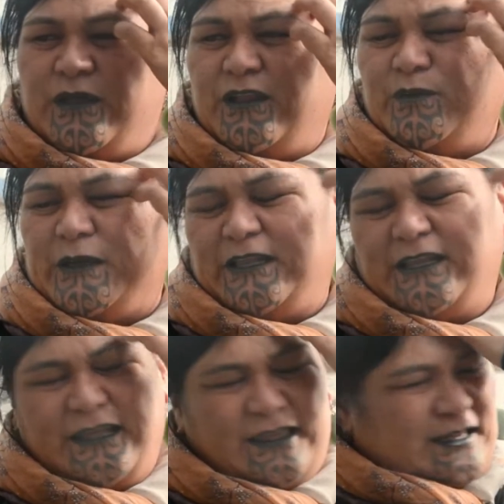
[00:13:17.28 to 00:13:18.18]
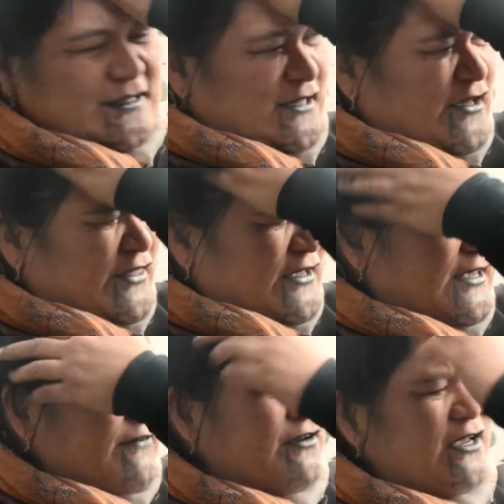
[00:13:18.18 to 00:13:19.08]
Well, I mean, I
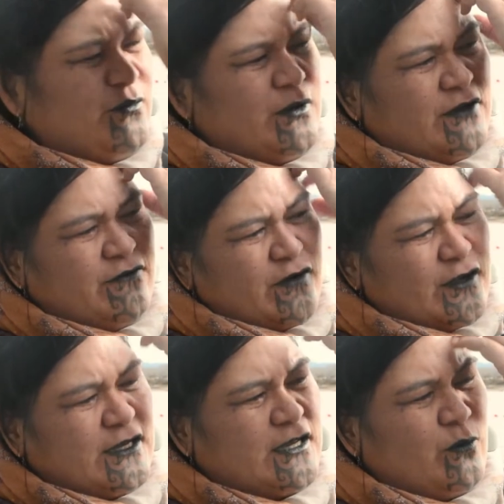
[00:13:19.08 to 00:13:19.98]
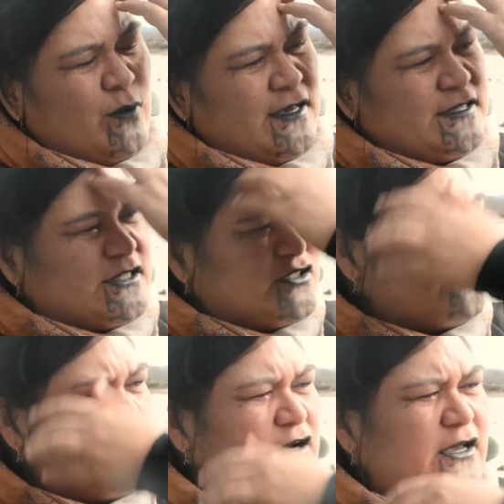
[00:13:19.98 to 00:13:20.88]
think every iwi are finding a way to
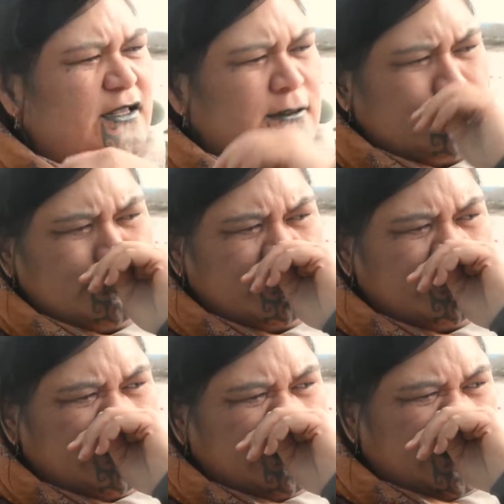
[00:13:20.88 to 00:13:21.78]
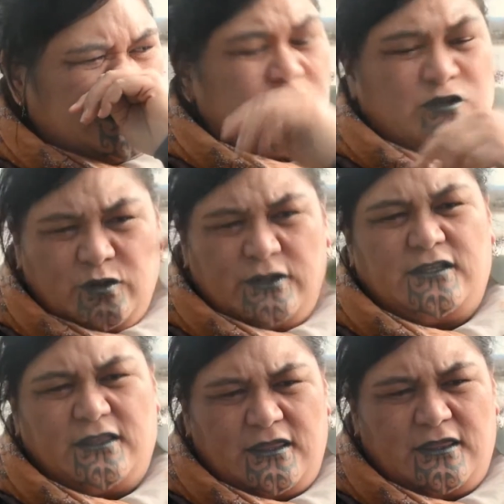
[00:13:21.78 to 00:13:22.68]
try and, you know, do
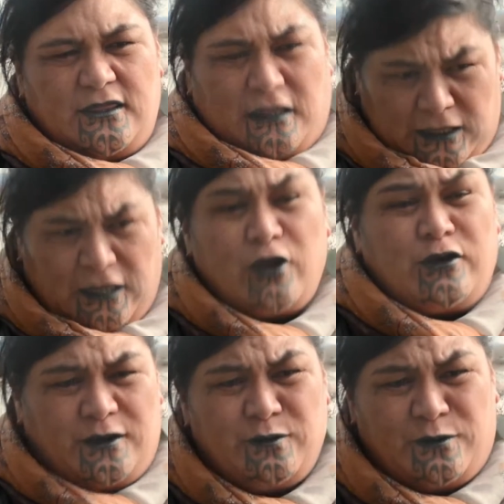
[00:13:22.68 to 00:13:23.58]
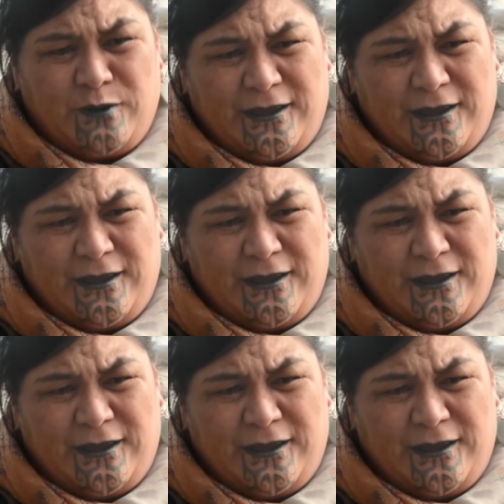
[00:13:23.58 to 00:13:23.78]
it their own iwi